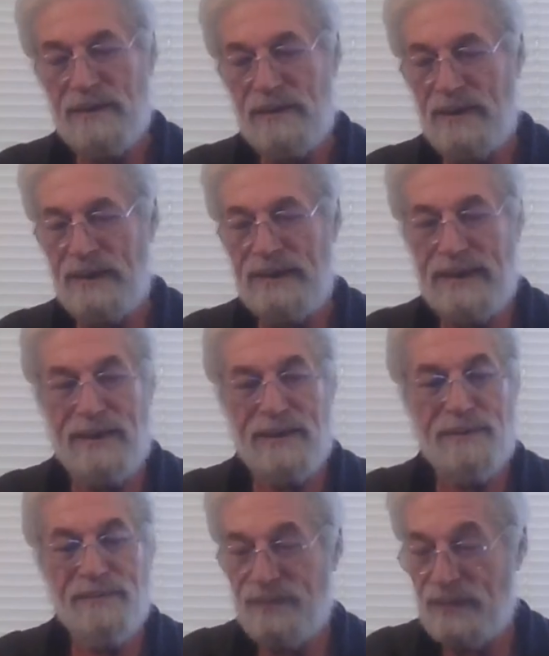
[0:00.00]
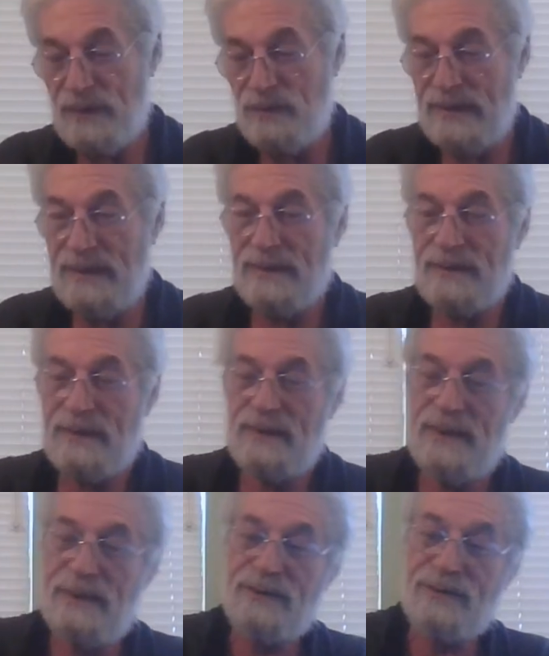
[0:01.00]
All right, now we get to the
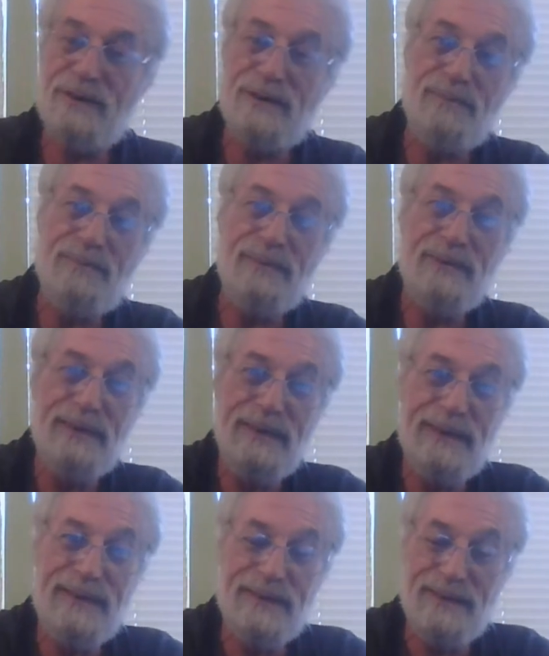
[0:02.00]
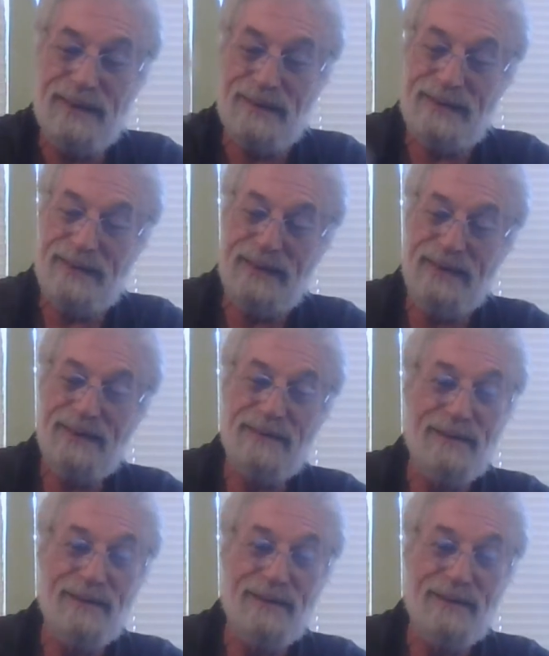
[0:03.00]
next herb in the lung tea.